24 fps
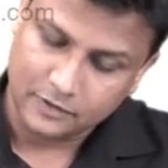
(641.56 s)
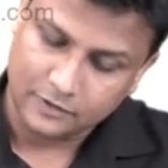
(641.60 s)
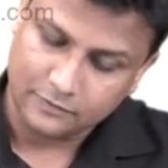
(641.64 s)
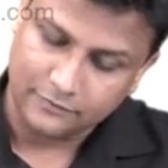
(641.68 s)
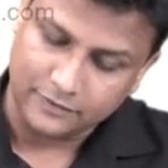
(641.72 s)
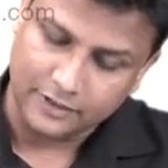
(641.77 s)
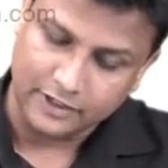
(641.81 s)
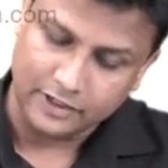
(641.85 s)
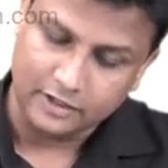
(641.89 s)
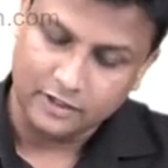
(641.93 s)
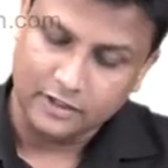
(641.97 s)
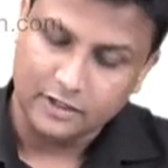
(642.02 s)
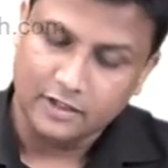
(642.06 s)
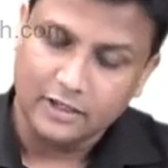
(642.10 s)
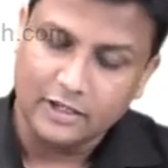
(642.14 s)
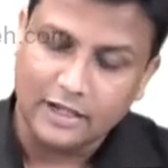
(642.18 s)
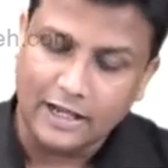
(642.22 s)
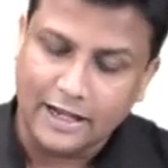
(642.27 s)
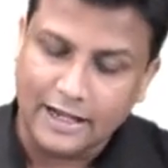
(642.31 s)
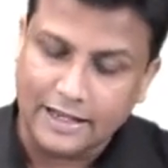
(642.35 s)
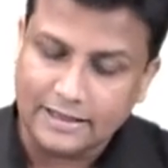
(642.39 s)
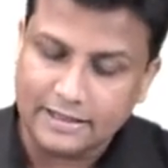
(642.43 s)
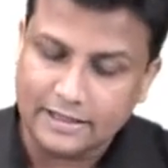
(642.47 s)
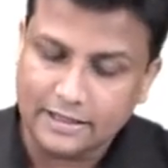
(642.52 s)
fine.
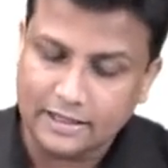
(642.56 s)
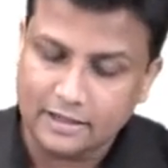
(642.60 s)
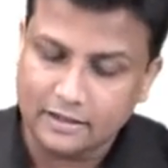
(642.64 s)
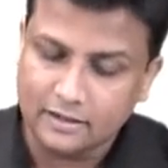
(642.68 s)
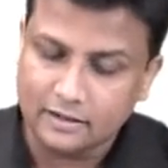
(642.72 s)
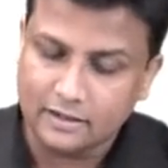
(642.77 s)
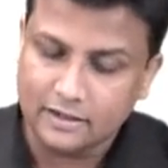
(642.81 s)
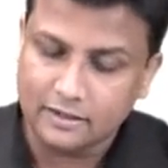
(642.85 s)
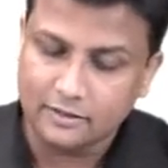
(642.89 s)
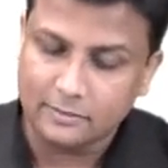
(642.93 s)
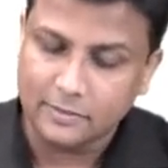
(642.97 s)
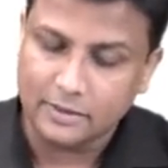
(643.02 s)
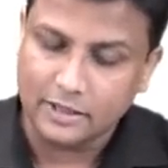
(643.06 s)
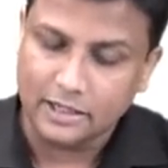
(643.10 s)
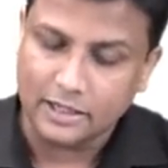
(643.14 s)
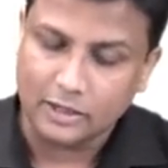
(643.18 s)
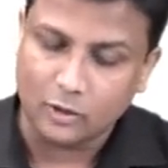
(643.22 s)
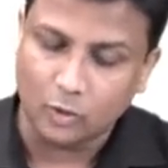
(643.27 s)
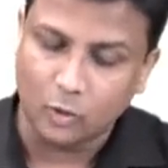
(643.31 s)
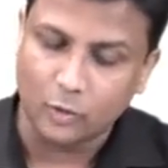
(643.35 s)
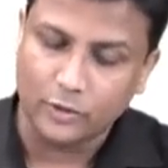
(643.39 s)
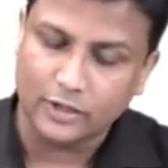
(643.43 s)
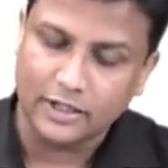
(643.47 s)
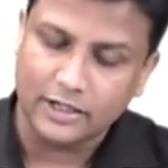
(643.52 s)
And then there will be
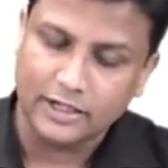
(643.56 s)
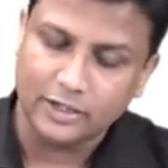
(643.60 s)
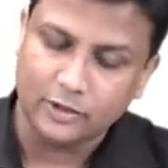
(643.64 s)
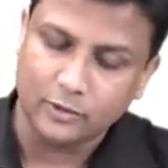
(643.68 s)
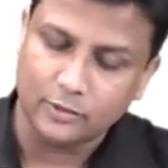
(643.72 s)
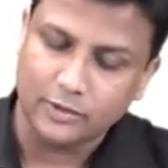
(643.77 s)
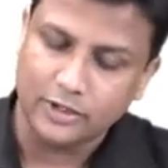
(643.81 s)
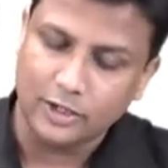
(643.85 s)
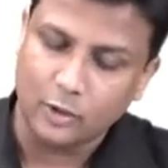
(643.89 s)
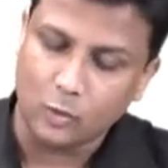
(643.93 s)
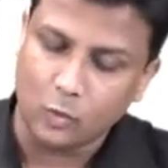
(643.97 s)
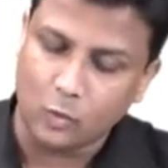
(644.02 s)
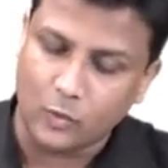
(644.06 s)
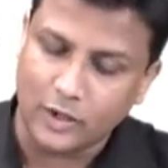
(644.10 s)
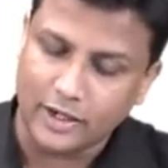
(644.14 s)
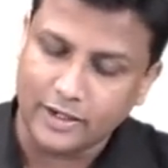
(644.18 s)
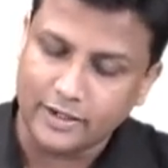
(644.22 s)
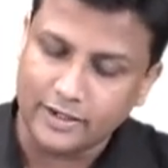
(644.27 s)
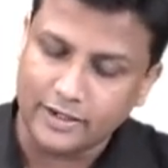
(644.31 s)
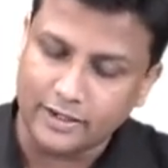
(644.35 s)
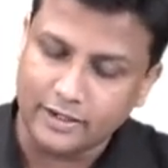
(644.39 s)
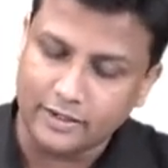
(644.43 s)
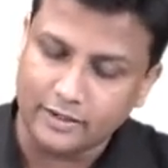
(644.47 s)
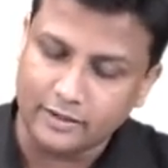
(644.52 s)
like only and only
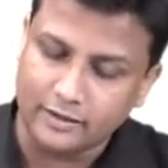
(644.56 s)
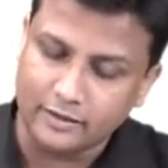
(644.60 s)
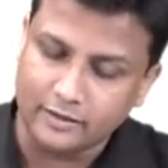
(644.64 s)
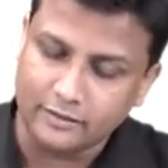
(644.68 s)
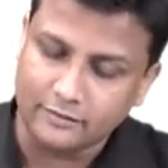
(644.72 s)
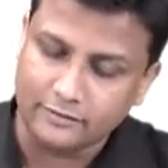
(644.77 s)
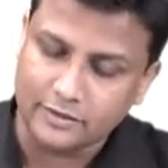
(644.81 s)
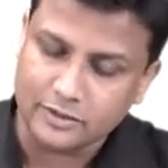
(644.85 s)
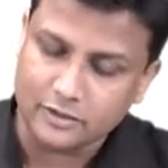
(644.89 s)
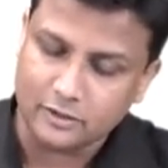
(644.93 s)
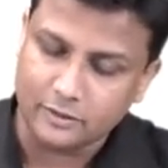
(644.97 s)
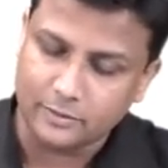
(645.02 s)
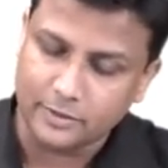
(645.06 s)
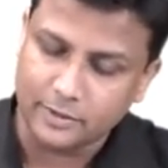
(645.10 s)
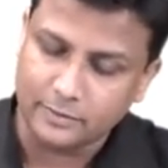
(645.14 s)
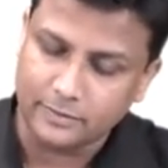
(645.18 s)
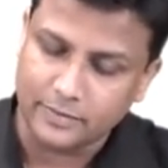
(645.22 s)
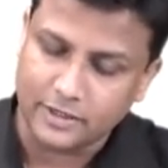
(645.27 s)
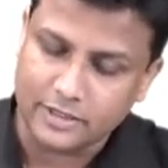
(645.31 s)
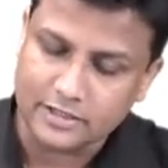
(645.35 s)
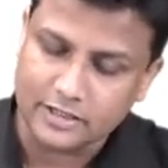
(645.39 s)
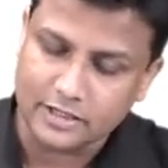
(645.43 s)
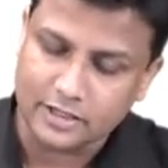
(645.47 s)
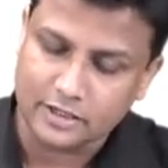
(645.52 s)
one tendon which will be
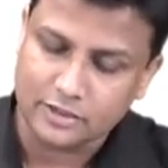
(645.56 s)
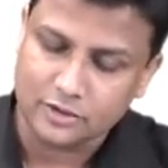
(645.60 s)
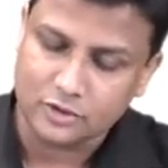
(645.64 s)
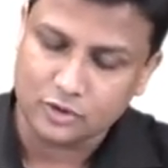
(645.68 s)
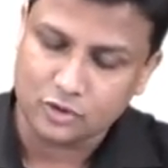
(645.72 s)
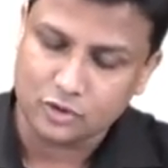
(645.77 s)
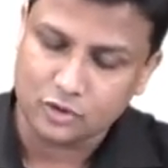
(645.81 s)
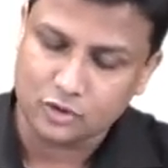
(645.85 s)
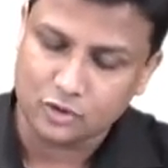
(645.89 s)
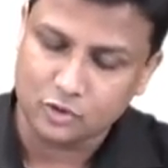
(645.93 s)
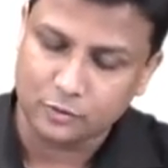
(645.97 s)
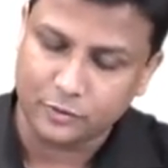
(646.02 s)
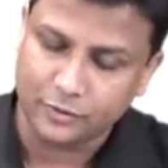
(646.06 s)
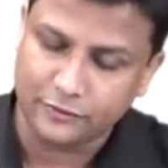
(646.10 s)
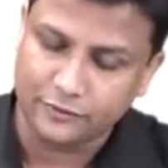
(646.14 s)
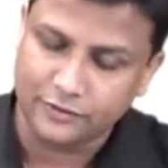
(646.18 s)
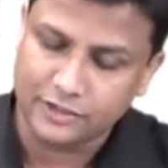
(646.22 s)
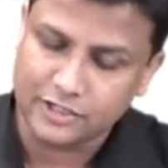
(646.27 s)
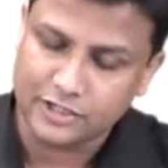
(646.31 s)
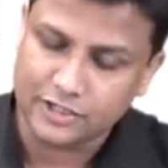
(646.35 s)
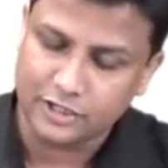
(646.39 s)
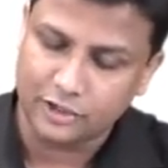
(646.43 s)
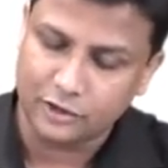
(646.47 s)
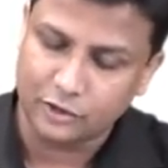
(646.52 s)
passing
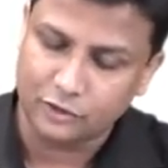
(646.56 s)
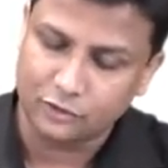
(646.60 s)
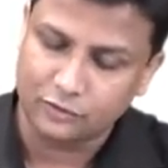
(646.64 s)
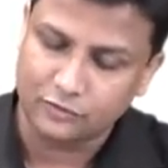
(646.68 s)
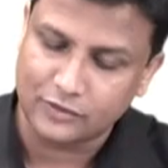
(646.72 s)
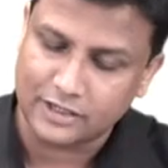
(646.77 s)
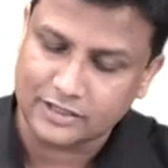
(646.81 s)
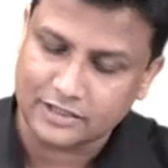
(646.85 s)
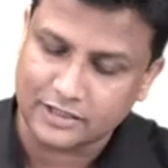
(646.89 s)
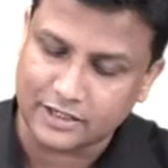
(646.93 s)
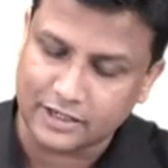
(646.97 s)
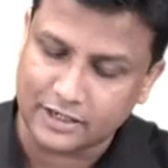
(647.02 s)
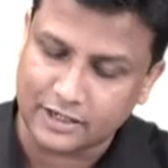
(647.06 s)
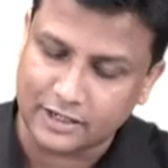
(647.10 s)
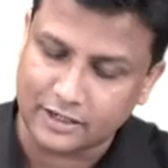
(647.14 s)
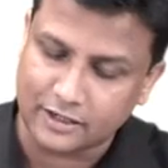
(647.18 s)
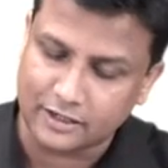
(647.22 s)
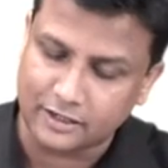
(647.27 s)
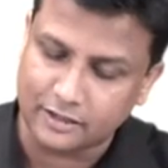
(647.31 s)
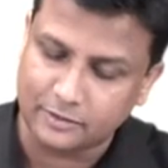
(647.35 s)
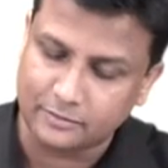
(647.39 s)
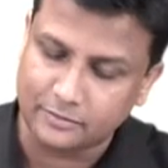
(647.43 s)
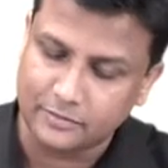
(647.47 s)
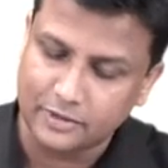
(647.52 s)
superficial to flexor
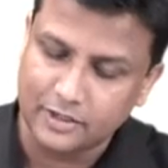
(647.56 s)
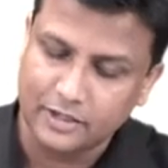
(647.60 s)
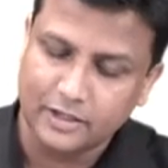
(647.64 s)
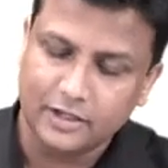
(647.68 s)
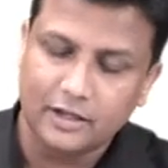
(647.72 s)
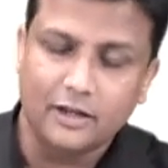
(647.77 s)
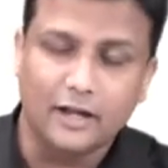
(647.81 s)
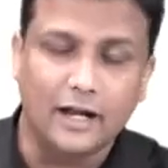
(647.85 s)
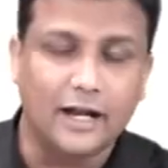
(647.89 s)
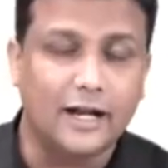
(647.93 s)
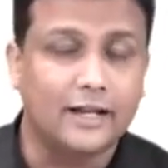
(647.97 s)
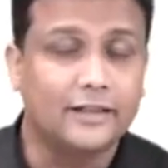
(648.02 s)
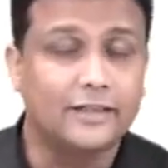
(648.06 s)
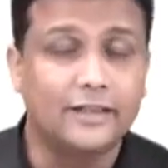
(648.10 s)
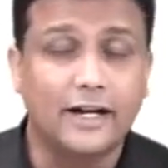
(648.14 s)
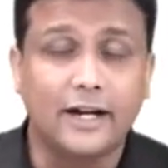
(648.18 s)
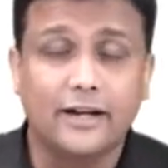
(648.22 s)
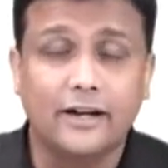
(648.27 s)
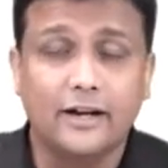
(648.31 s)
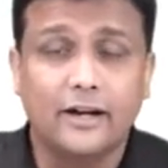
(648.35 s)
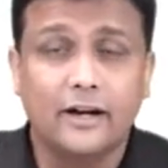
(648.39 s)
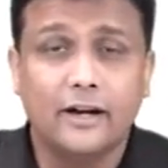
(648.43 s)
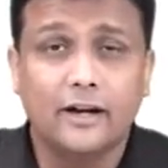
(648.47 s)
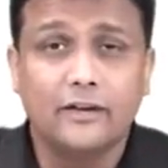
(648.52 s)
retinaculum and
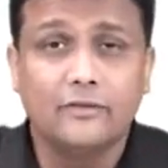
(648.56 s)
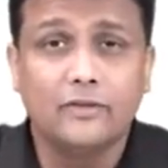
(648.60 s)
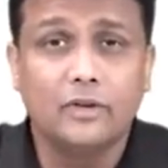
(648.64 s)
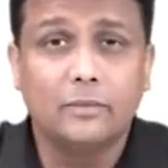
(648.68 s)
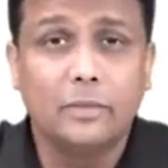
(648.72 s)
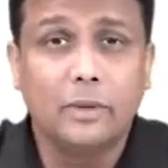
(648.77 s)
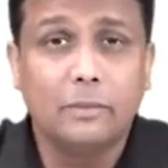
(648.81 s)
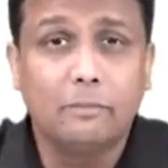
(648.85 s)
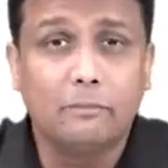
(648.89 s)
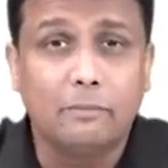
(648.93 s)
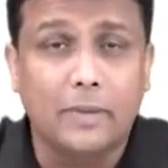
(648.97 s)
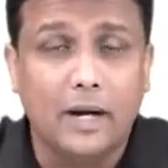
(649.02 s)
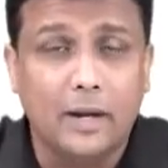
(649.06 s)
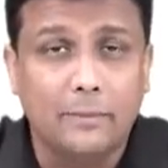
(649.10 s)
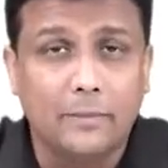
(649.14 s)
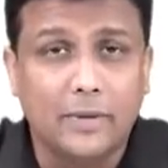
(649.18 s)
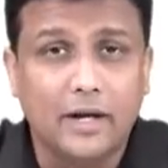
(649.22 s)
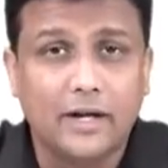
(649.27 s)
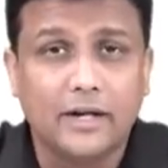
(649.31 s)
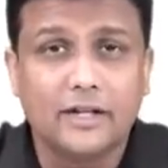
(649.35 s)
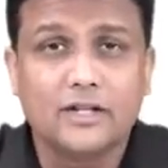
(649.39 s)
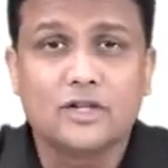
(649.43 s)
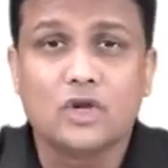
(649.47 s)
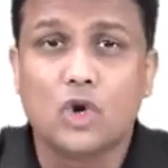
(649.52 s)
that tendon will be
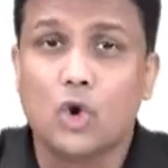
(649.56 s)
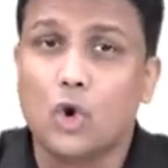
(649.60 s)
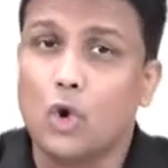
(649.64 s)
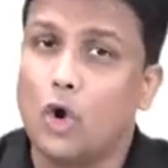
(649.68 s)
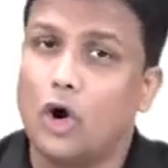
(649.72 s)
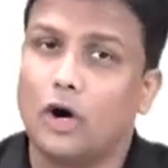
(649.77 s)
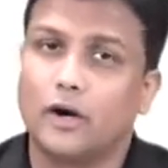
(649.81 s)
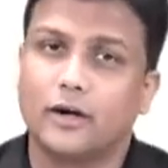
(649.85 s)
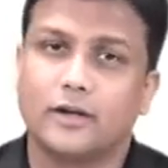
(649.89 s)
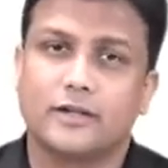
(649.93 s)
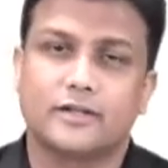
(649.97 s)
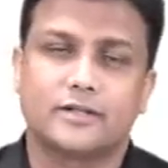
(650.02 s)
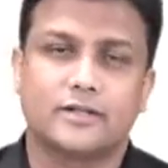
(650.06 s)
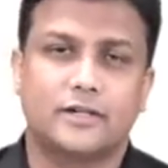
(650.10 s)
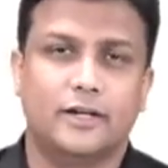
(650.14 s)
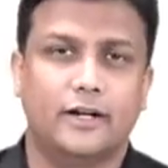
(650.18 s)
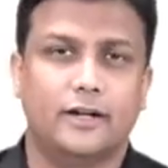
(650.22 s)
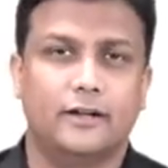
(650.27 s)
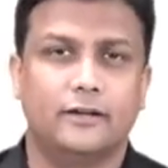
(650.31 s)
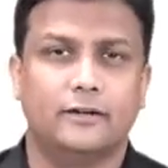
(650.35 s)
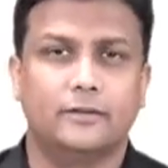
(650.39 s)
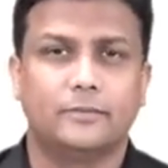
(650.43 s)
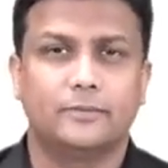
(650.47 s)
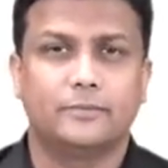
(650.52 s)
palmaris longus
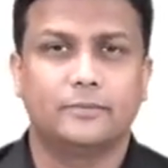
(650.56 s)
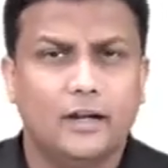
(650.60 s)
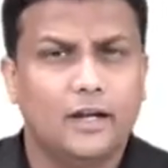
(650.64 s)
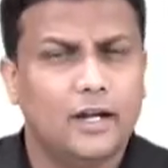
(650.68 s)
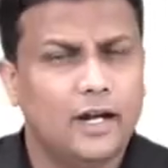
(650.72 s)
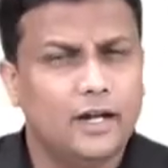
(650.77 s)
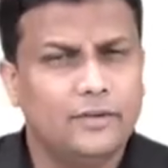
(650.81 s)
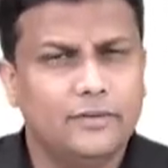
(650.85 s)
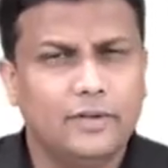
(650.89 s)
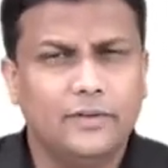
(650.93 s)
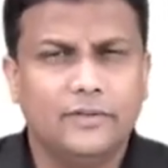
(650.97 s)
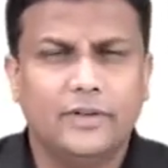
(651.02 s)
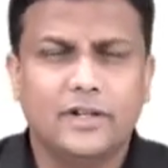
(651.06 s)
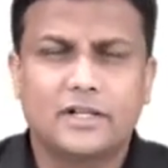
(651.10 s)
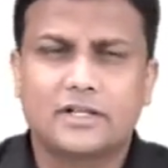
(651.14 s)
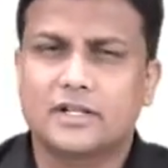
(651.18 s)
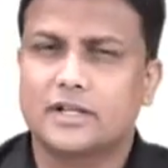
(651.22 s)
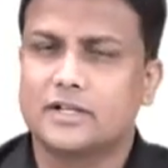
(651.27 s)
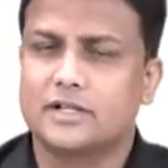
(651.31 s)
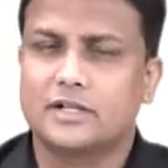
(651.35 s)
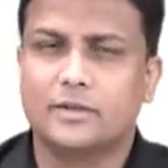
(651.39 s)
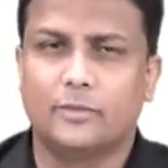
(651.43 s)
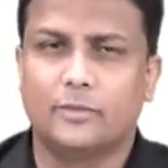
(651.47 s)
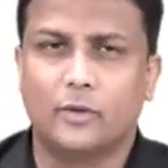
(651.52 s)
tendon. And we have
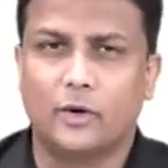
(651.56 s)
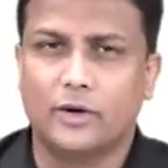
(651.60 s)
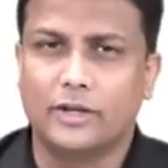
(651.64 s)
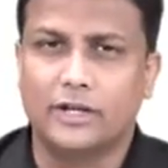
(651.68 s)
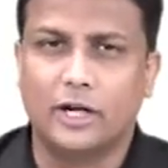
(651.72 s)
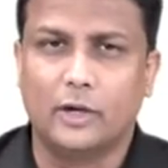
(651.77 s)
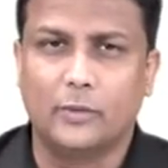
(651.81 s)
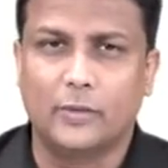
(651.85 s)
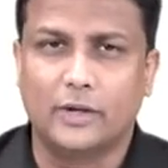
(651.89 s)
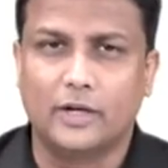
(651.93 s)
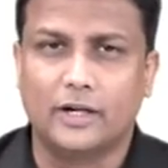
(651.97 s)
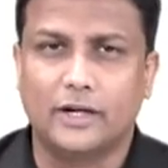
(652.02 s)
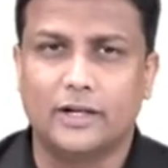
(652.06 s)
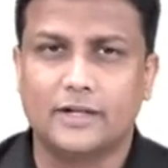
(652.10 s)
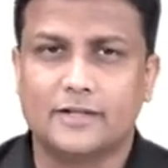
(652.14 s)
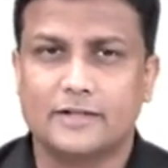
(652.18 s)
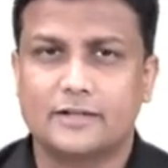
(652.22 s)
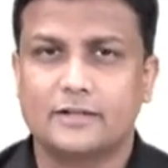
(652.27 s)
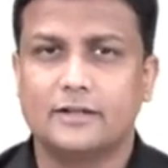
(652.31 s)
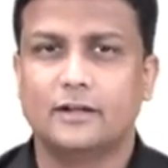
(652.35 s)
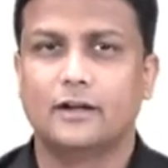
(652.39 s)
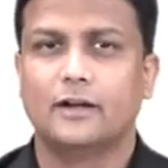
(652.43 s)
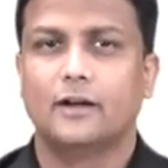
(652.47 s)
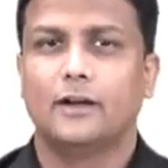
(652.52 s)
discussed about that one
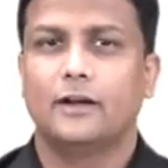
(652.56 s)
guys.